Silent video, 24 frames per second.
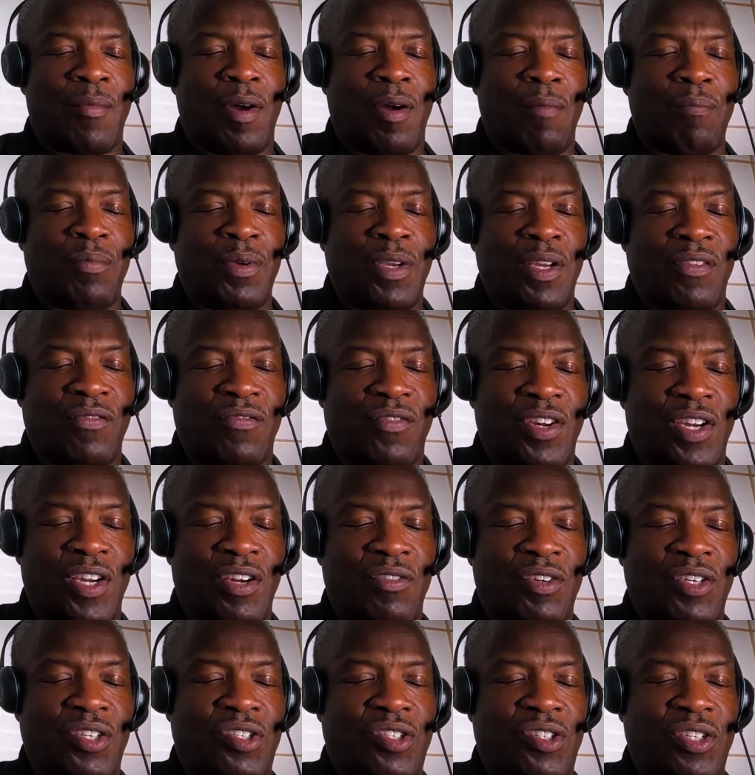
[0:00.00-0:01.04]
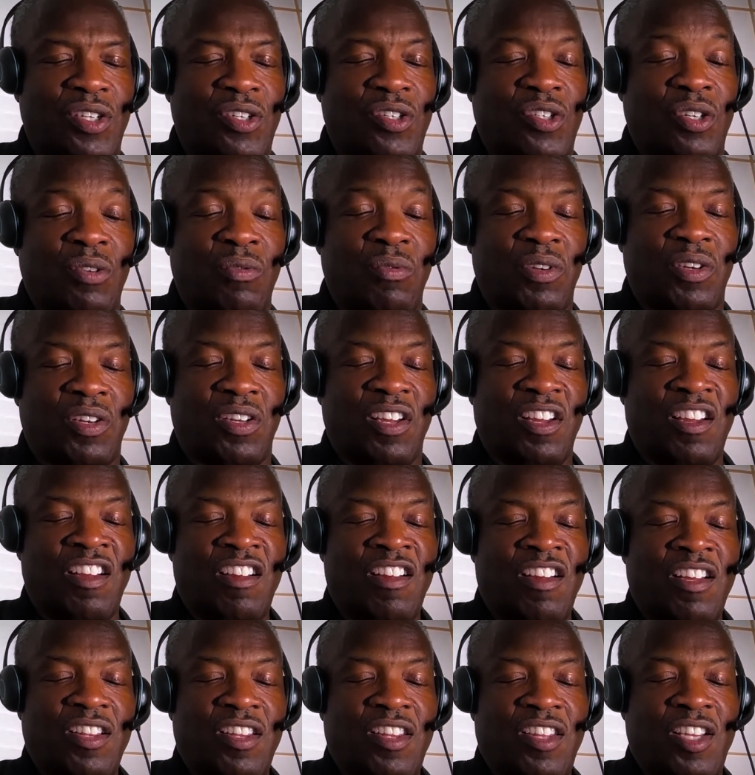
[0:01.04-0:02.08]
I'm being very stingy with it.
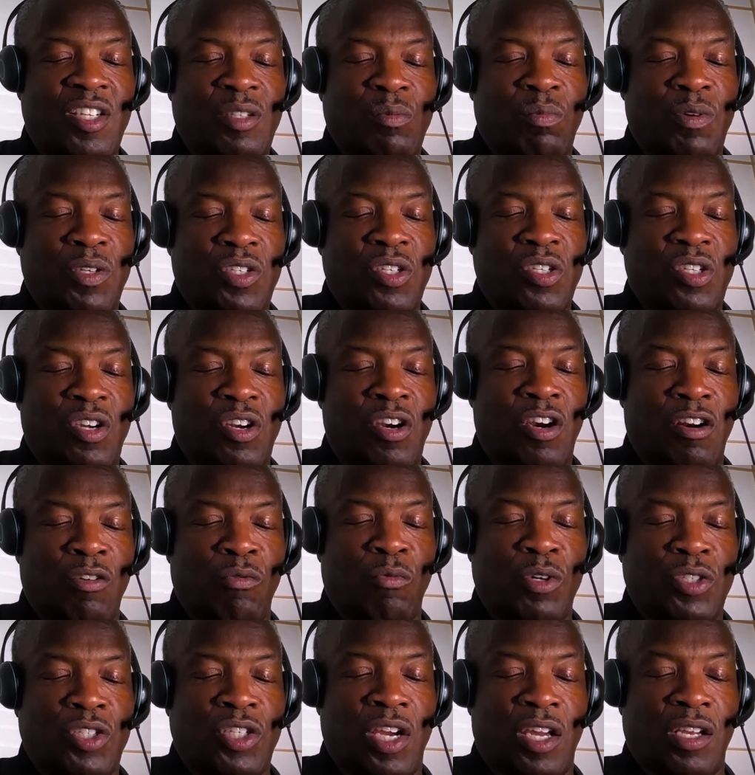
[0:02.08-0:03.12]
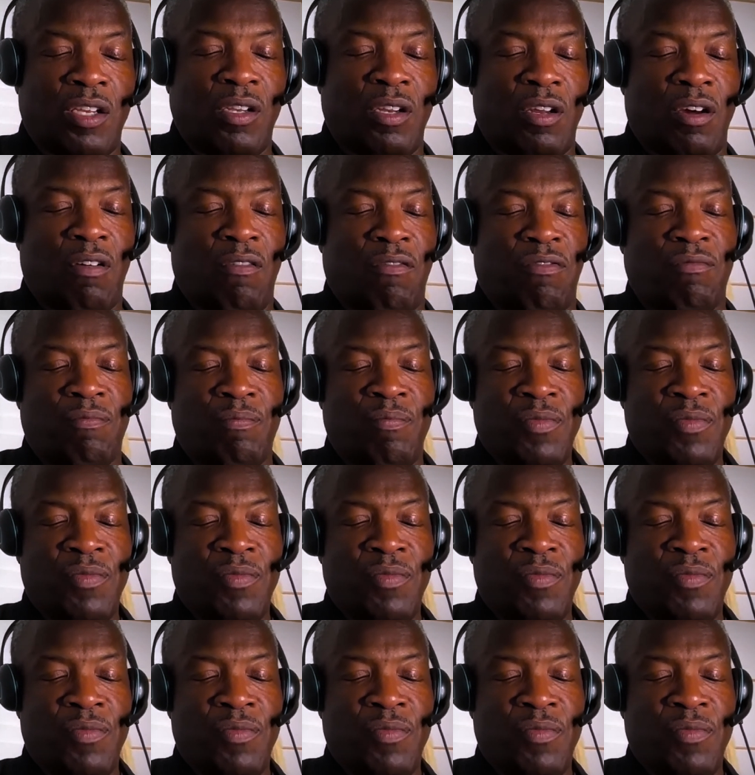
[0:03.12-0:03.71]
This business card, which I love.